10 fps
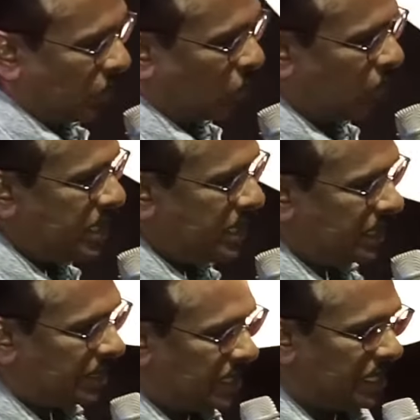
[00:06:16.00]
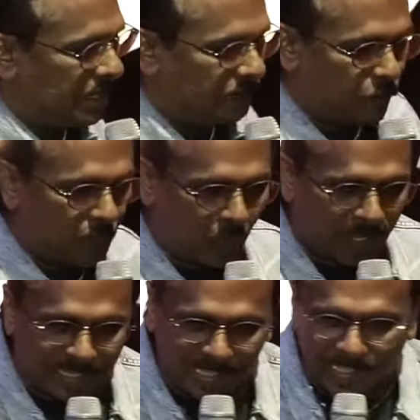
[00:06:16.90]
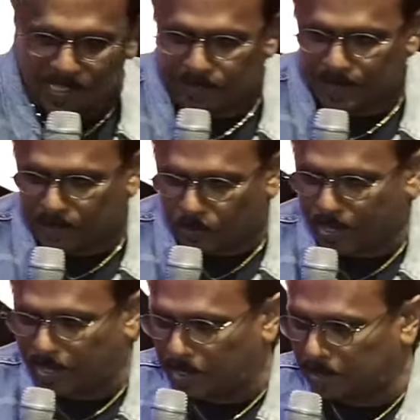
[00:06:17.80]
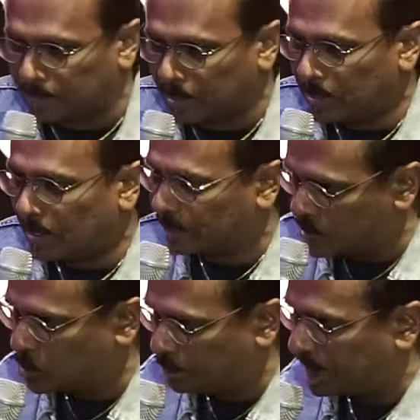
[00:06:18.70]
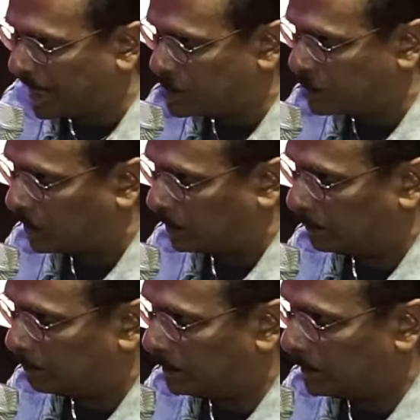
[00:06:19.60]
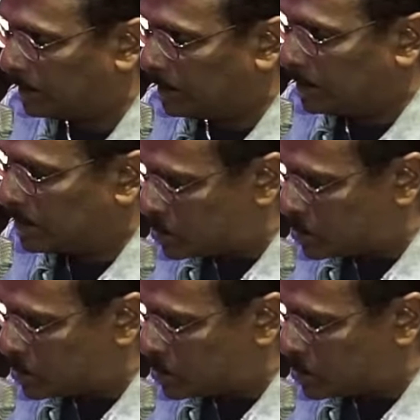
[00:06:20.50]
we want to live in a realm of the supernatural. The